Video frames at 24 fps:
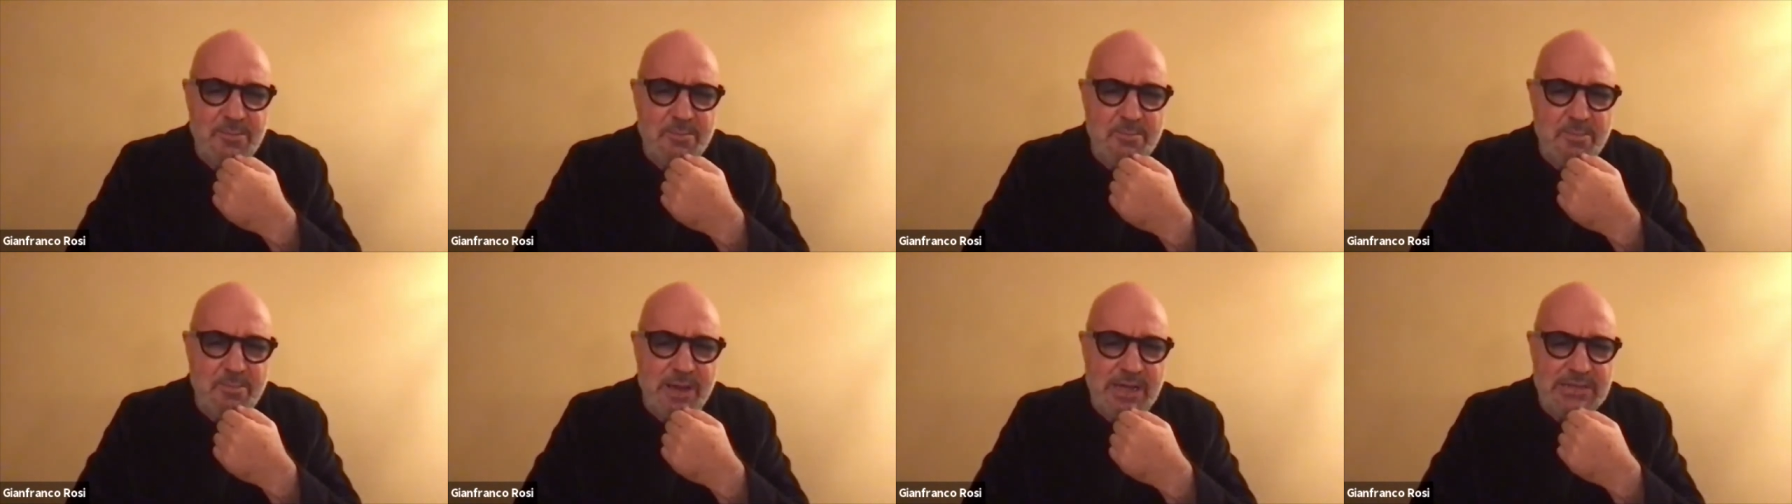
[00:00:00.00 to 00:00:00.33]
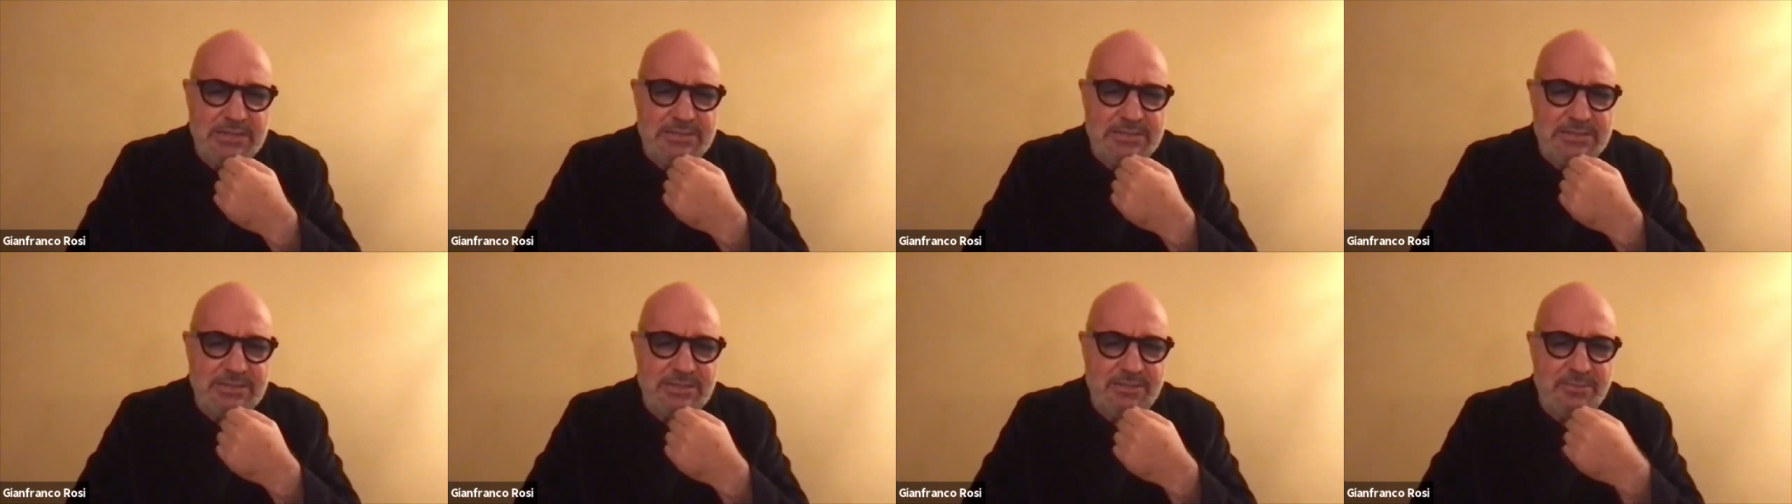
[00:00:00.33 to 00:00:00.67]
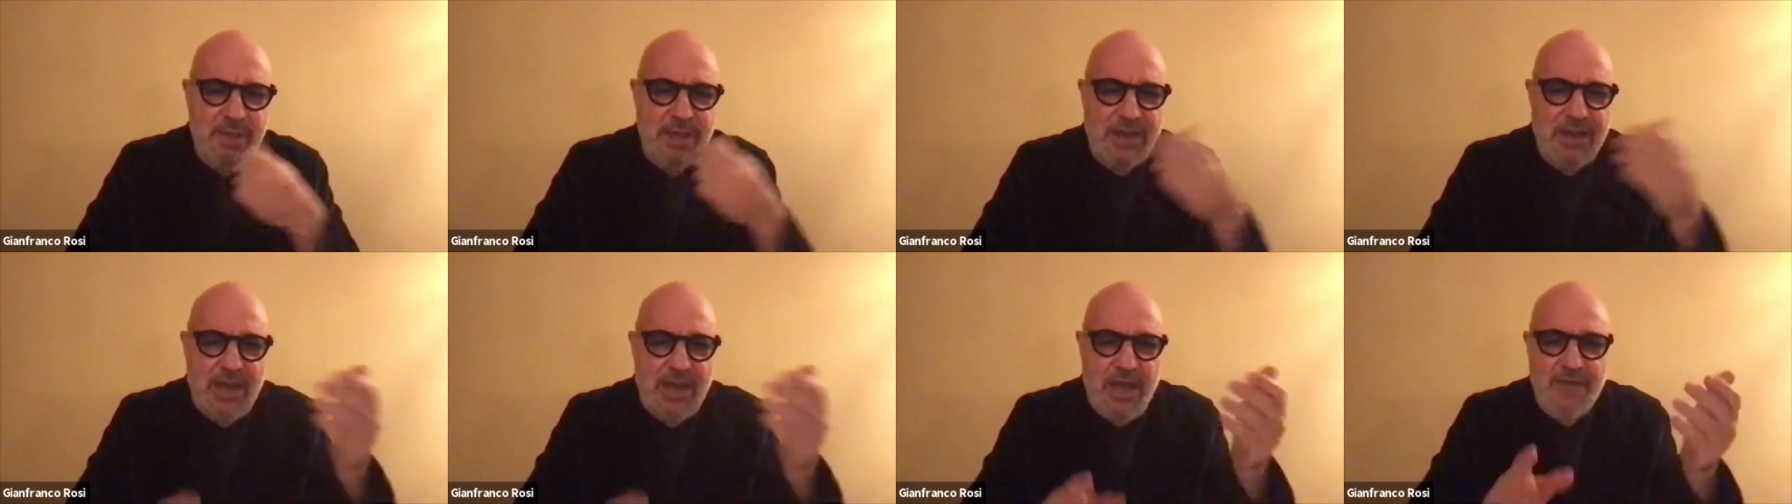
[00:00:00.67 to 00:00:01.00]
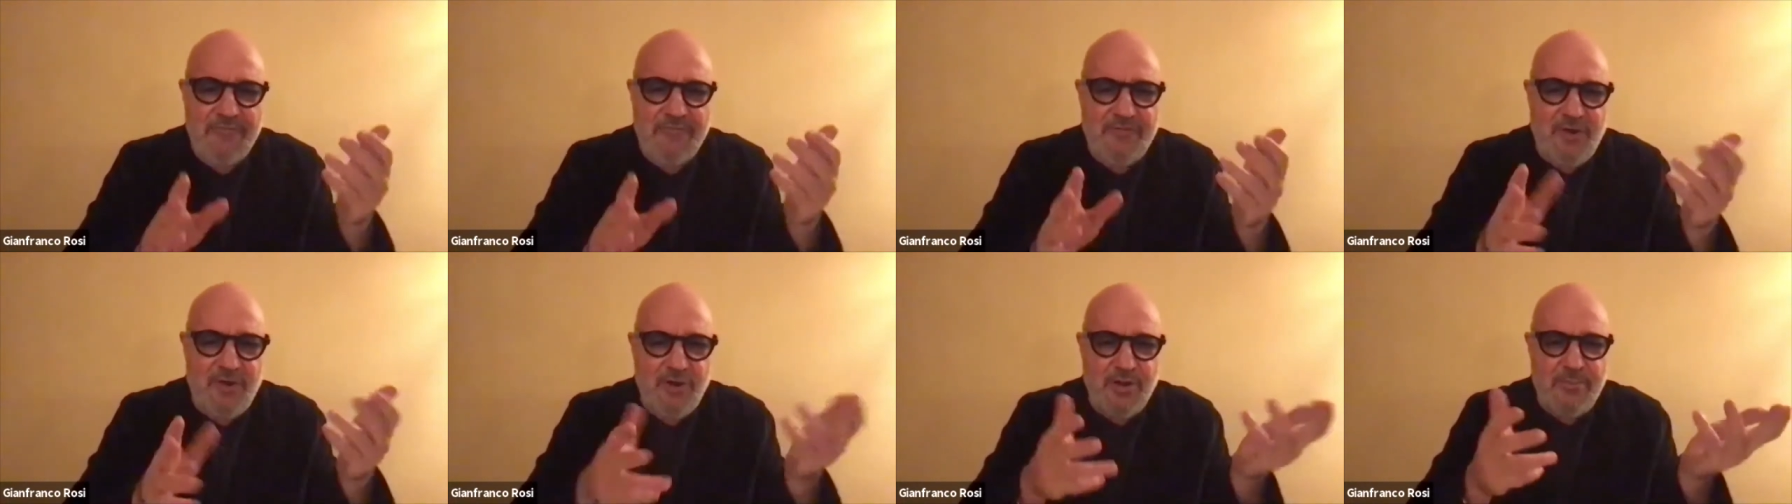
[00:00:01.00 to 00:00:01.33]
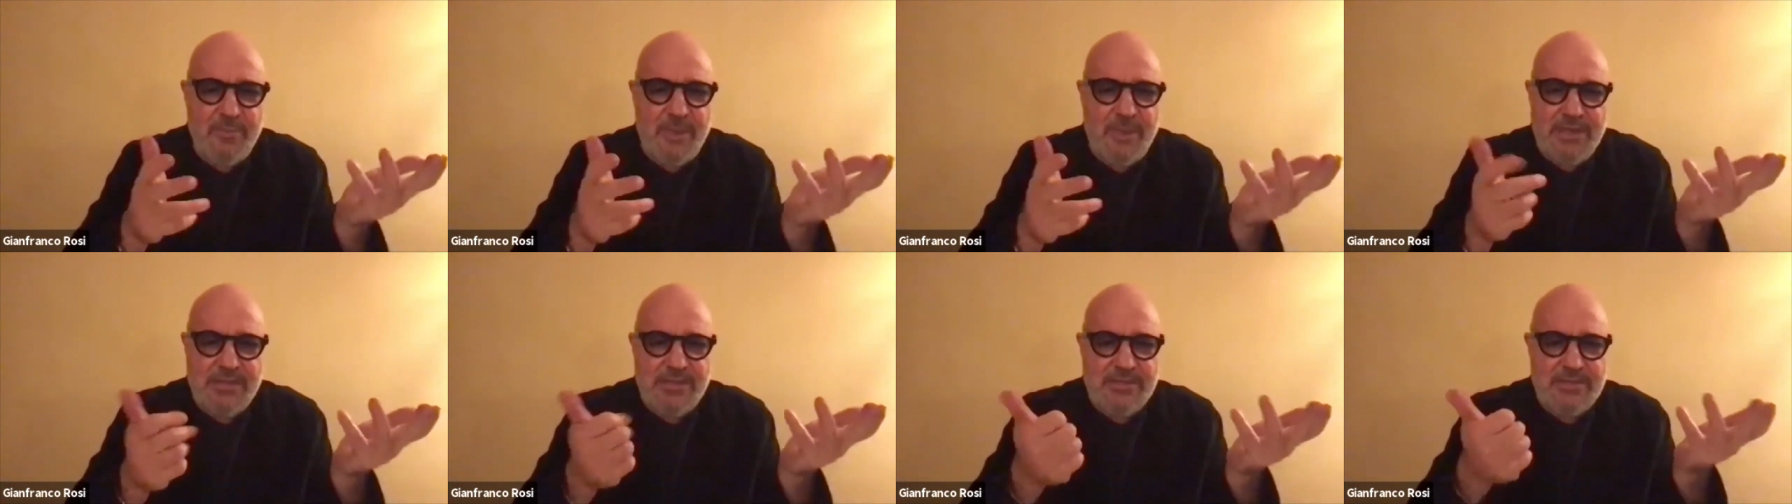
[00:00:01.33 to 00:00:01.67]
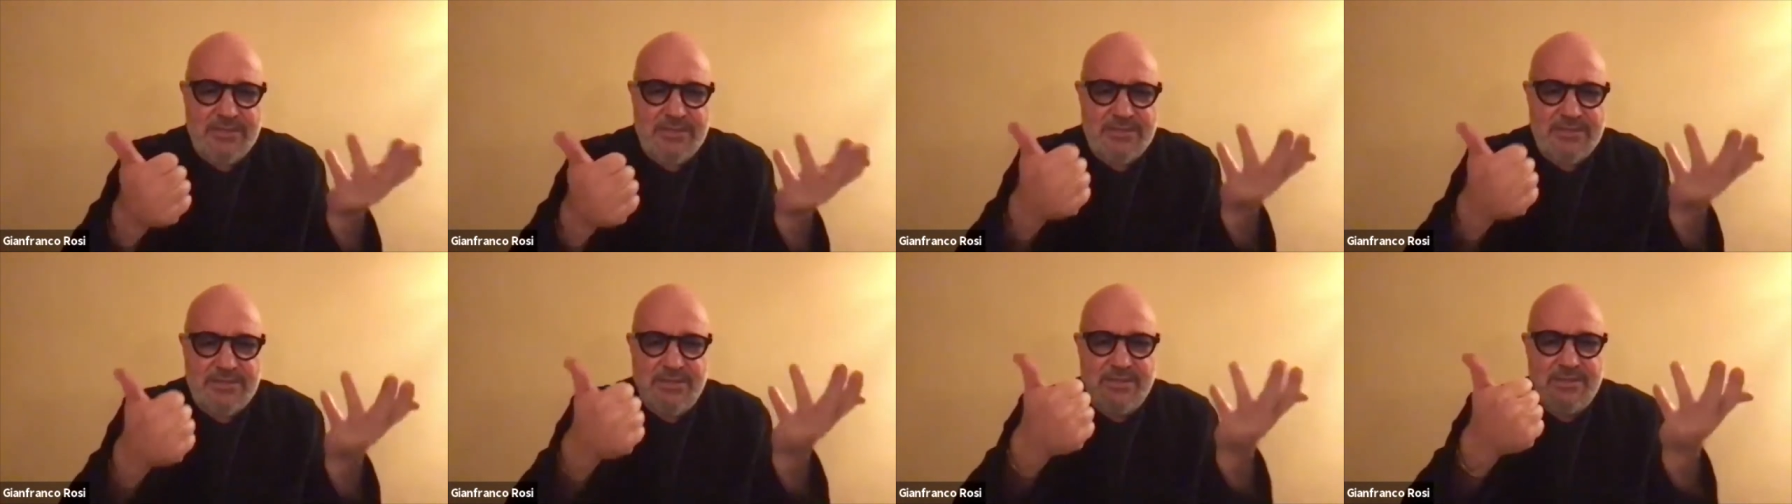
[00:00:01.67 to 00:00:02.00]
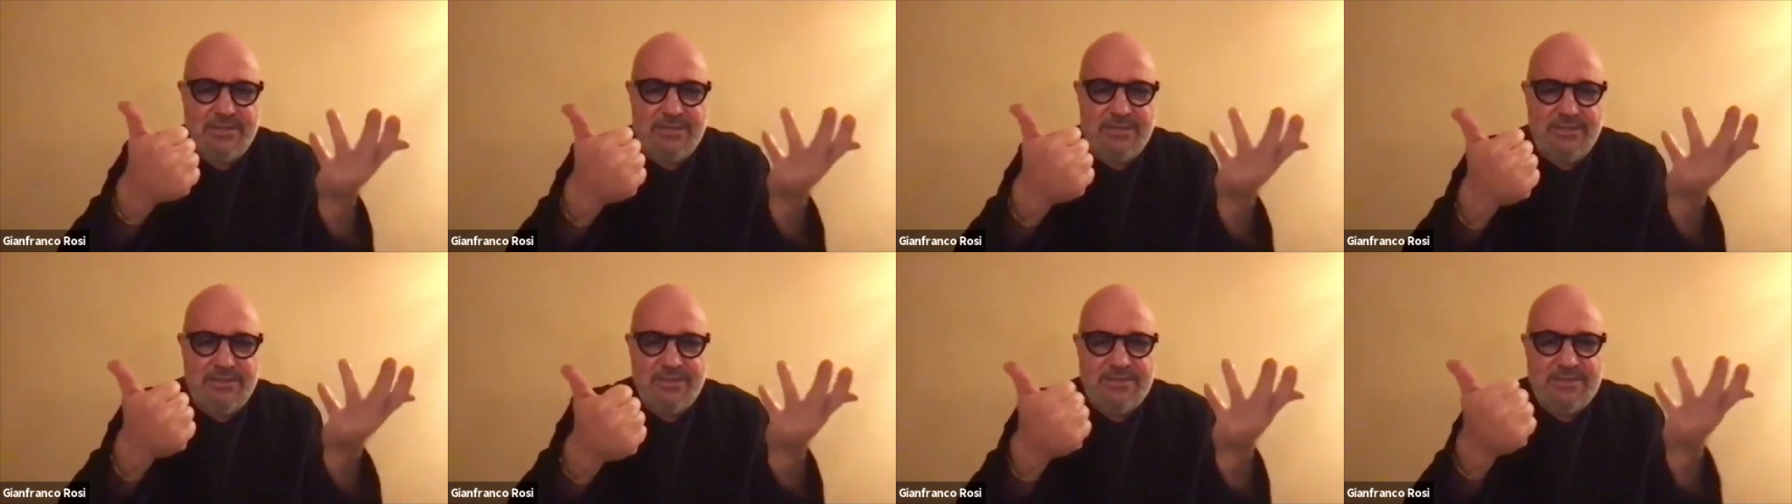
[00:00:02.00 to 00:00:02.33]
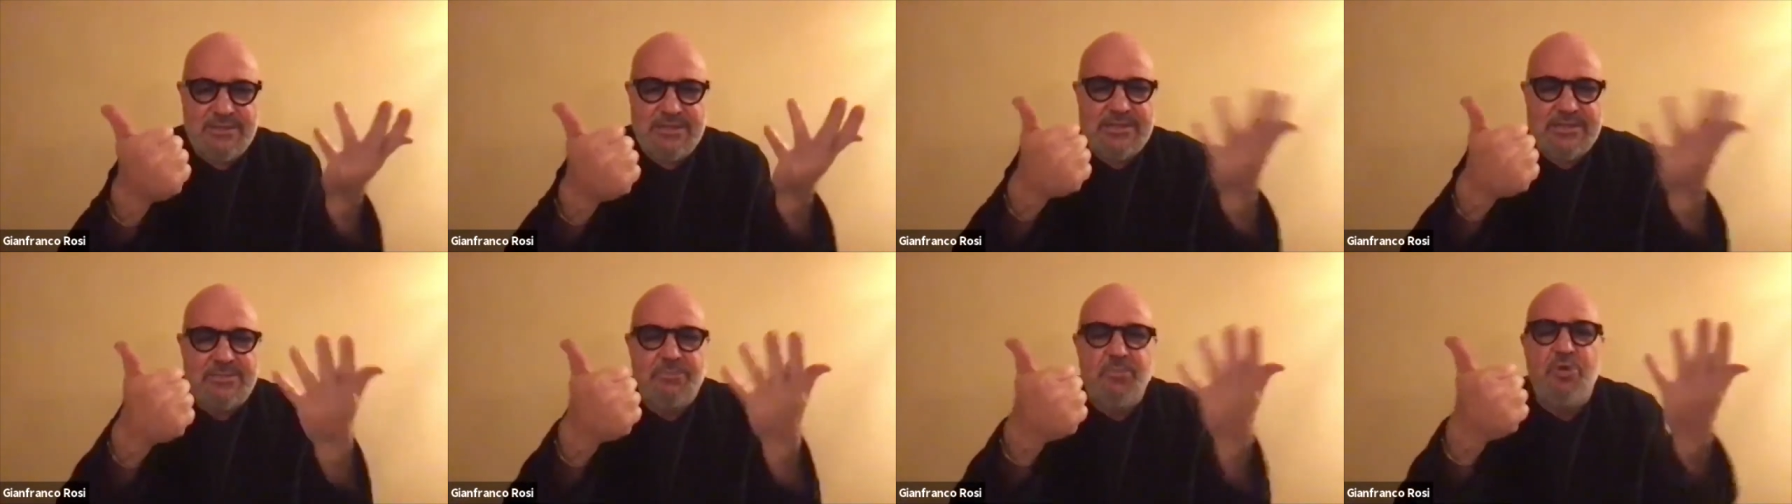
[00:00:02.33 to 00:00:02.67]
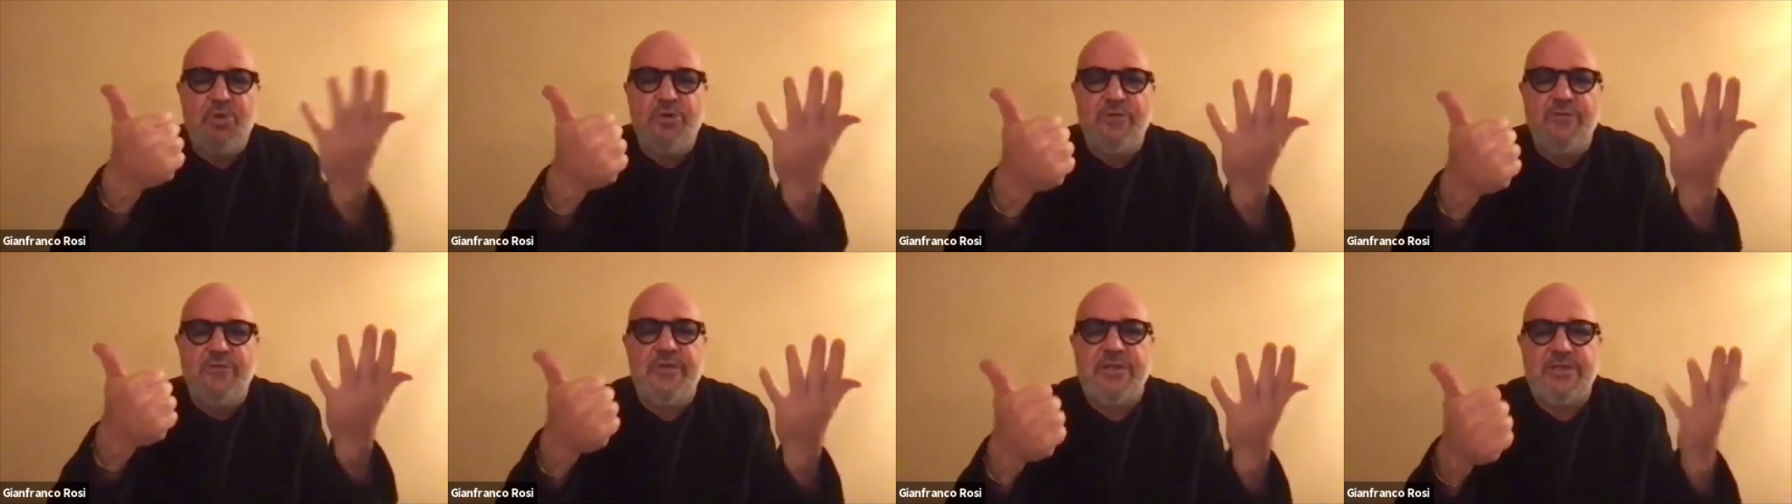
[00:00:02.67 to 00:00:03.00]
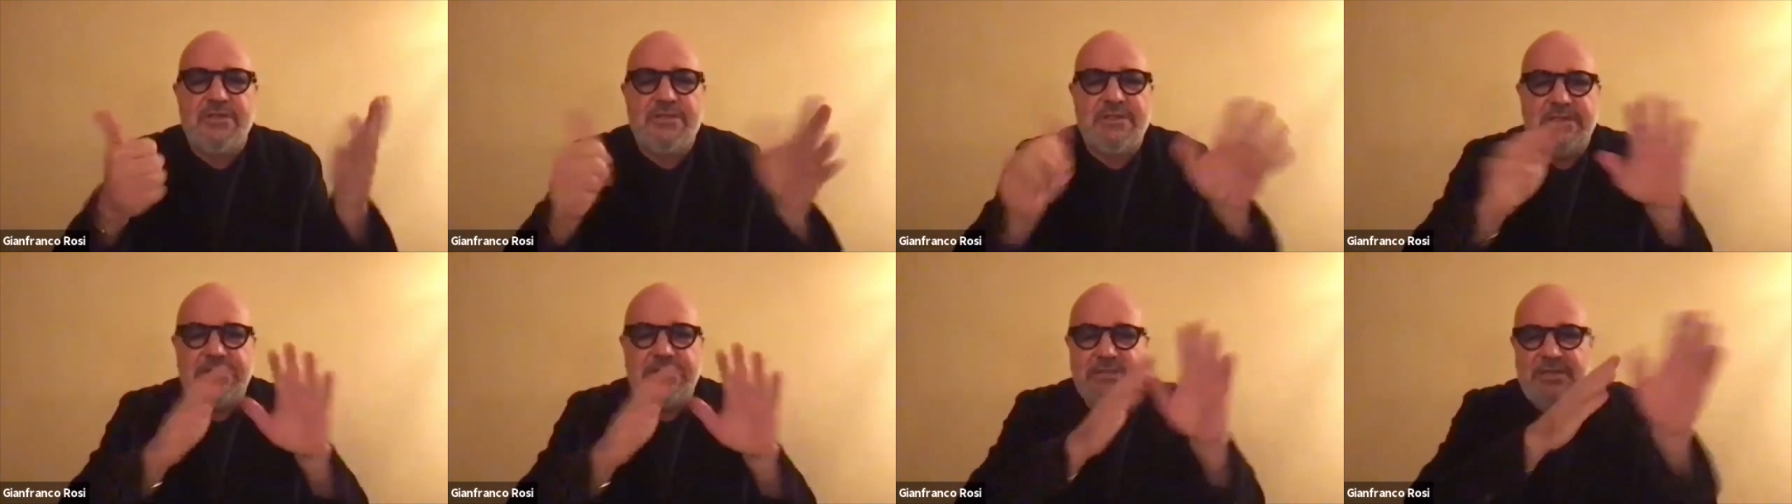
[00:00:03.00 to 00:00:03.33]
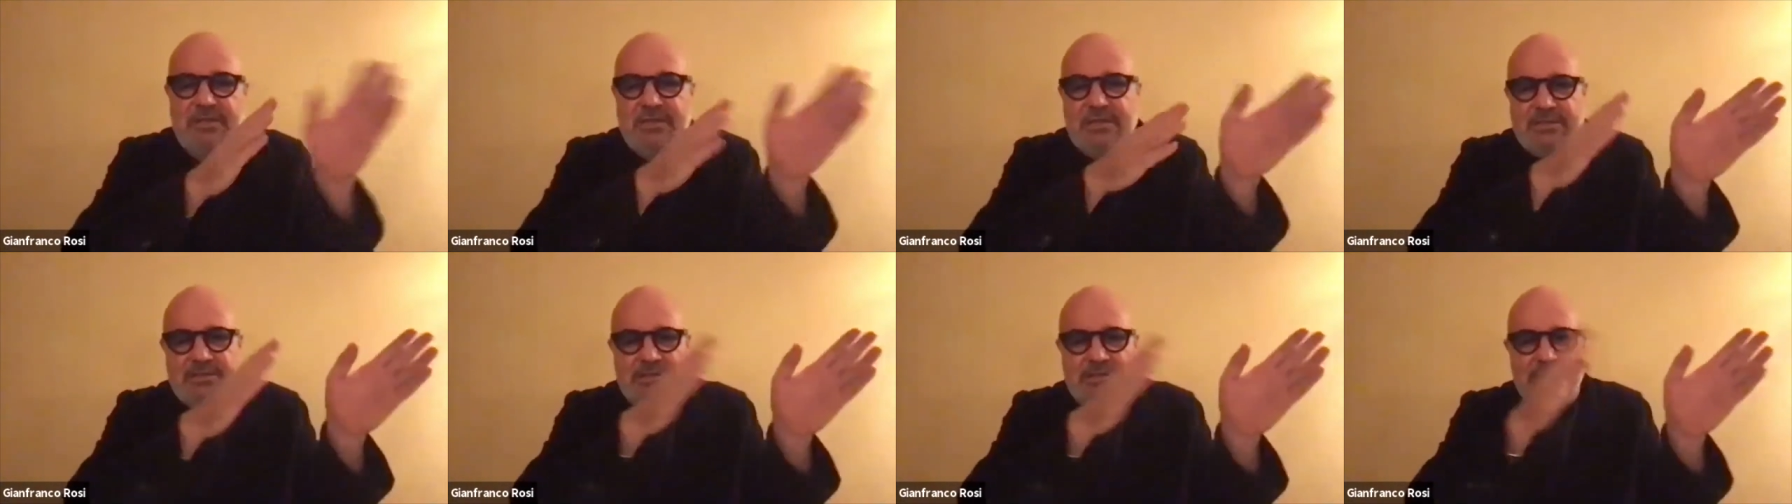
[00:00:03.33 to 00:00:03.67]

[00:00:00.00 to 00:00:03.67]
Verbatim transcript: But in my life, I only made 6 movies. That's it.